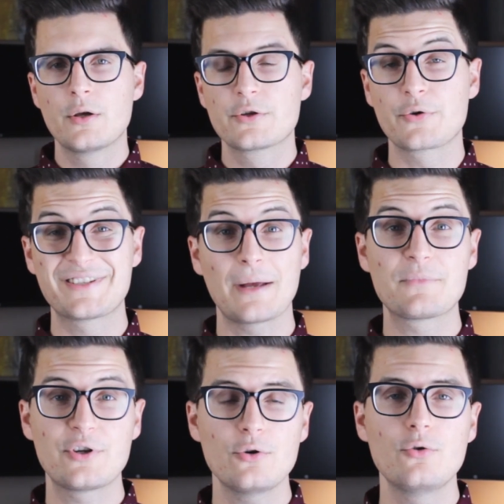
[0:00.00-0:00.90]
So step
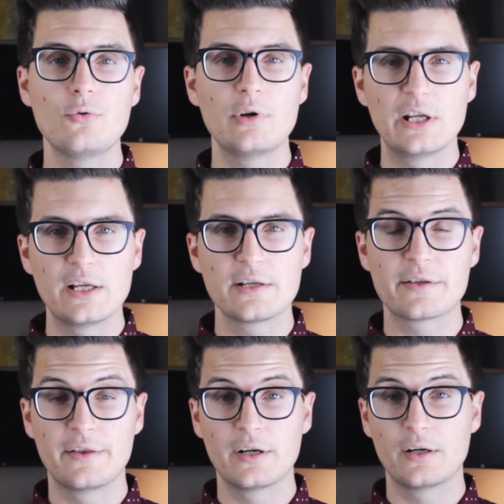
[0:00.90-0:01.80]
two is
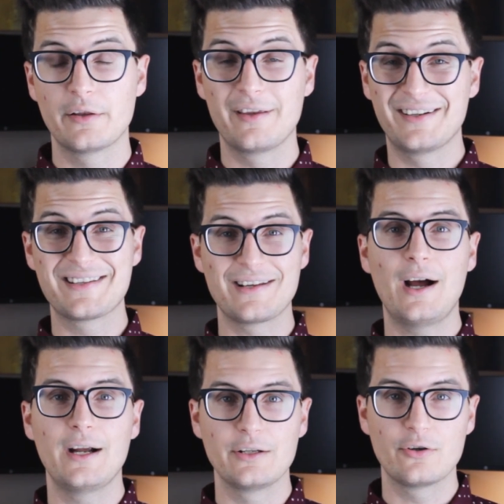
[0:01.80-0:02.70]
the, the design.